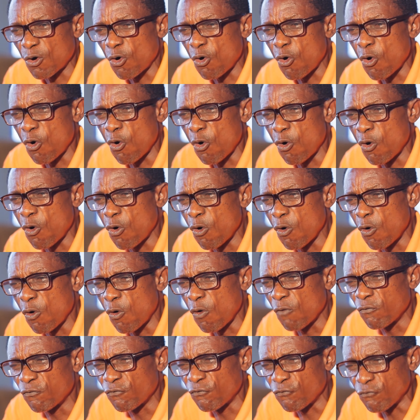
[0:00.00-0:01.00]

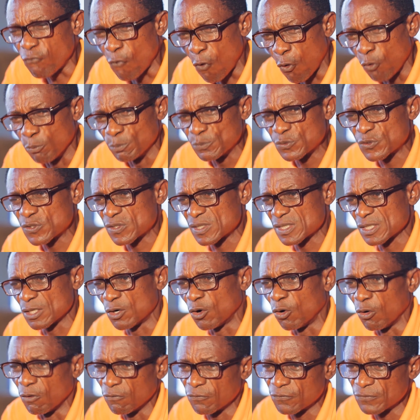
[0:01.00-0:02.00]
all forms
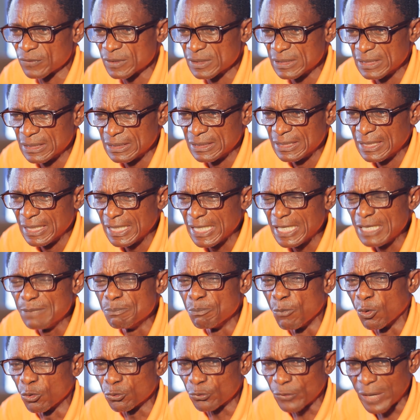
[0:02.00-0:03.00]
of
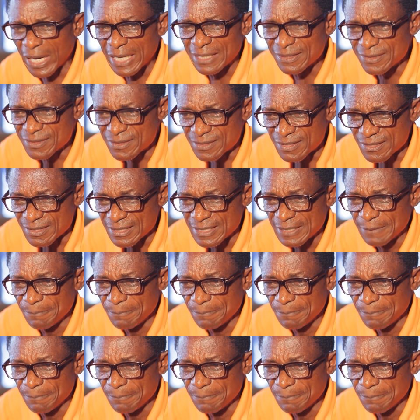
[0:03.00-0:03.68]
immorality.